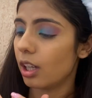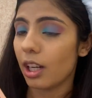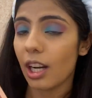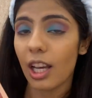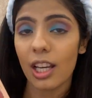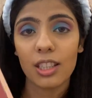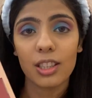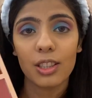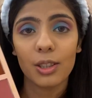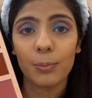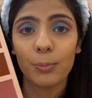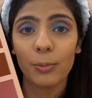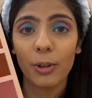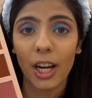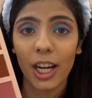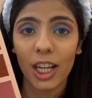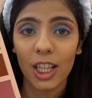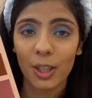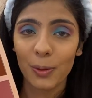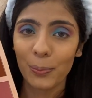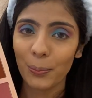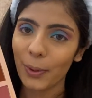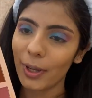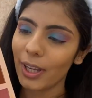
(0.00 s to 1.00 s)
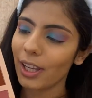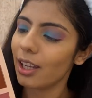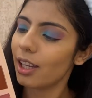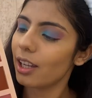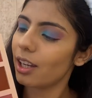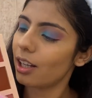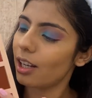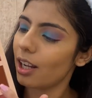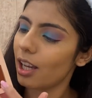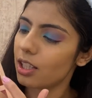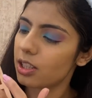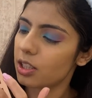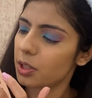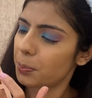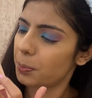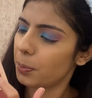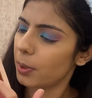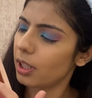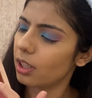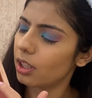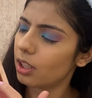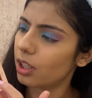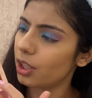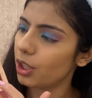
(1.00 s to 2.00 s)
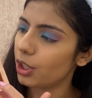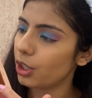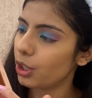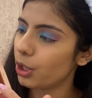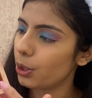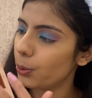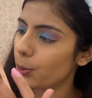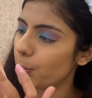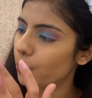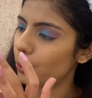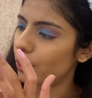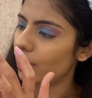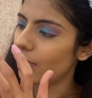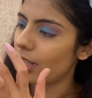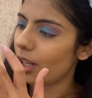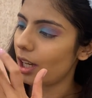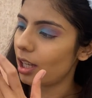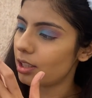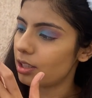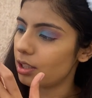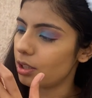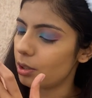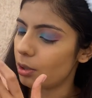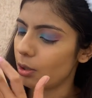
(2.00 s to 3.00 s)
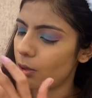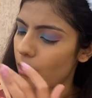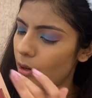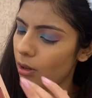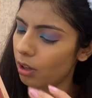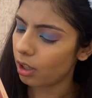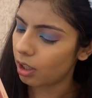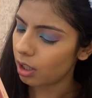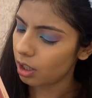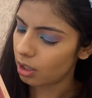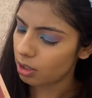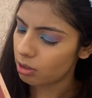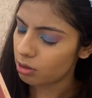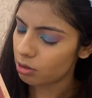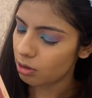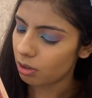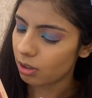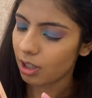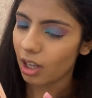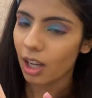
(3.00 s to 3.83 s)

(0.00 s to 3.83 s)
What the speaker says: It has a bright pink, it has a pinky nude, it has an orange, it